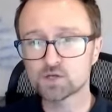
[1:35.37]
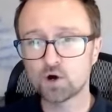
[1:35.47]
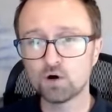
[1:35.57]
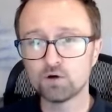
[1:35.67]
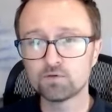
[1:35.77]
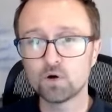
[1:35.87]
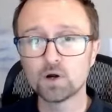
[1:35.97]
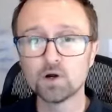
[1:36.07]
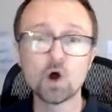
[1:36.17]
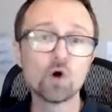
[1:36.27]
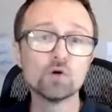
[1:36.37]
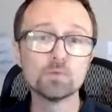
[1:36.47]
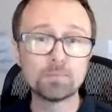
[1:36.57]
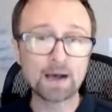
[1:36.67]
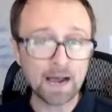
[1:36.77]
of
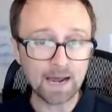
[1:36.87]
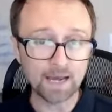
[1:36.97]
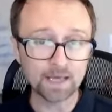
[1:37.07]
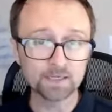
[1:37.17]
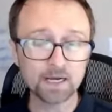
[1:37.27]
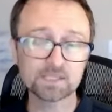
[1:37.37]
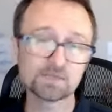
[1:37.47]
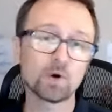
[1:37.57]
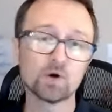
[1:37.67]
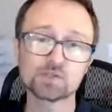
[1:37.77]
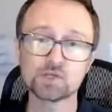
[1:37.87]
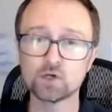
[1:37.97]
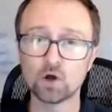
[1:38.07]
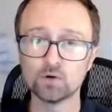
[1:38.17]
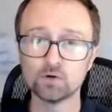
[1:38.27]
known bad as opposed to
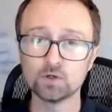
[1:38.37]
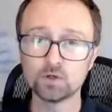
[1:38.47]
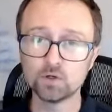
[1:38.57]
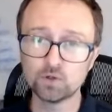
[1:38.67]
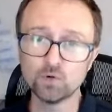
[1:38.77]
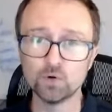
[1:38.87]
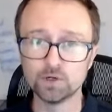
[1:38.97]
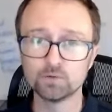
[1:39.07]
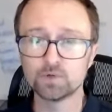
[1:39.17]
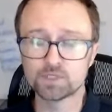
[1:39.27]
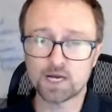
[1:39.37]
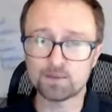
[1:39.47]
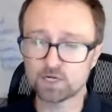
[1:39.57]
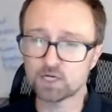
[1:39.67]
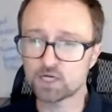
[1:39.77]
known good, which
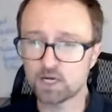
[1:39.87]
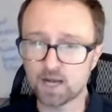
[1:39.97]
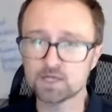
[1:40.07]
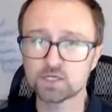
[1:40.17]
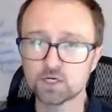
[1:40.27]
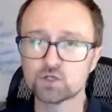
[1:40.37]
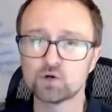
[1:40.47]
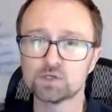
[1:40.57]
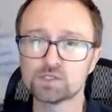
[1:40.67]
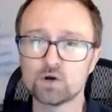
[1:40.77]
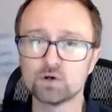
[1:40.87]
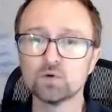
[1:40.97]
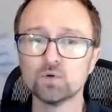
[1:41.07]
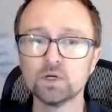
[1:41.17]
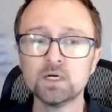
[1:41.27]
application control is known
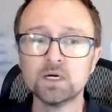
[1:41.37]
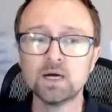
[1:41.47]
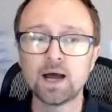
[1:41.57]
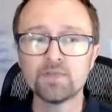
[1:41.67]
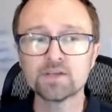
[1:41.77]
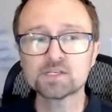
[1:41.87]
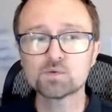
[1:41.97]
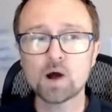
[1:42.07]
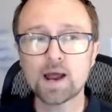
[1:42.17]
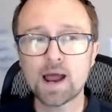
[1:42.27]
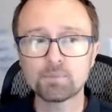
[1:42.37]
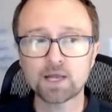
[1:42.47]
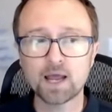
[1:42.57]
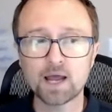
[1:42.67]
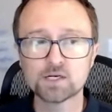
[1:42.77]
good. And this is why
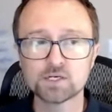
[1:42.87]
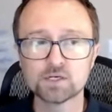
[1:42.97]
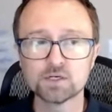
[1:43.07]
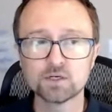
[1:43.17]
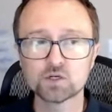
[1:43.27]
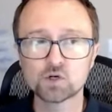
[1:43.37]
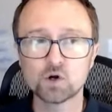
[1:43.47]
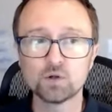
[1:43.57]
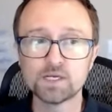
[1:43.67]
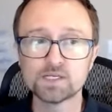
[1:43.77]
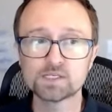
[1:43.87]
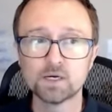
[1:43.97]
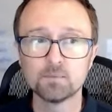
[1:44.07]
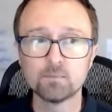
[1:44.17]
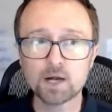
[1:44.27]
application control is
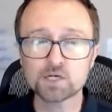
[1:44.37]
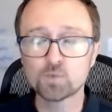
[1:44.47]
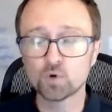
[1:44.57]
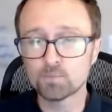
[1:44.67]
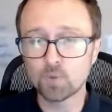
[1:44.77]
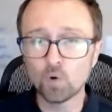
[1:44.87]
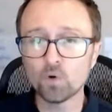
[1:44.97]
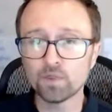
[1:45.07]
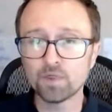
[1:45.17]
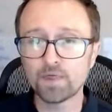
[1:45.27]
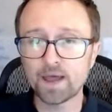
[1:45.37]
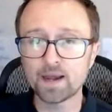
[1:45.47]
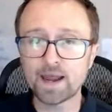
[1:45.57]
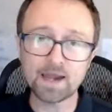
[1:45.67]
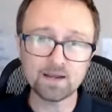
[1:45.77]
much more important
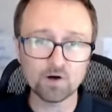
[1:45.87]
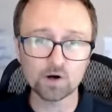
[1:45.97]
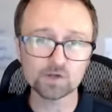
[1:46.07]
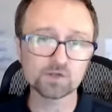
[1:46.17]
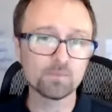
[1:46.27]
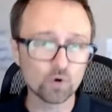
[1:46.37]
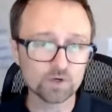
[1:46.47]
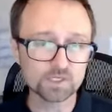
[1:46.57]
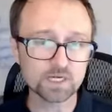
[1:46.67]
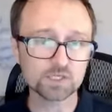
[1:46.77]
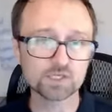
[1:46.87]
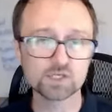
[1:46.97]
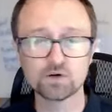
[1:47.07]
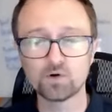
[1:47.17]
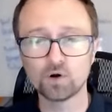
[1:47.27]
than antivirus or endpoint detection
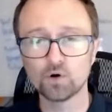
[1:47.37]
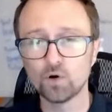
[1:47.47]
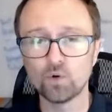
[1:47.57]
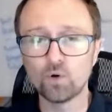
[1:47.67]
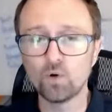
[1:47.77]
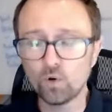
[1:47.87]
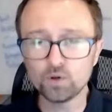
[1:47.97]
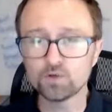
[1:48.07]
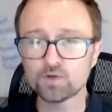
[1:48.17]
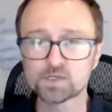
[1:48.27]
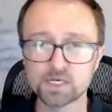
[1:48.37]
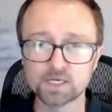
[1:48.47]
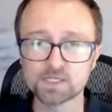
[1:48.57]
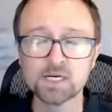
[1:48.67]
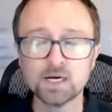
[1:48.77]
software or all of those things.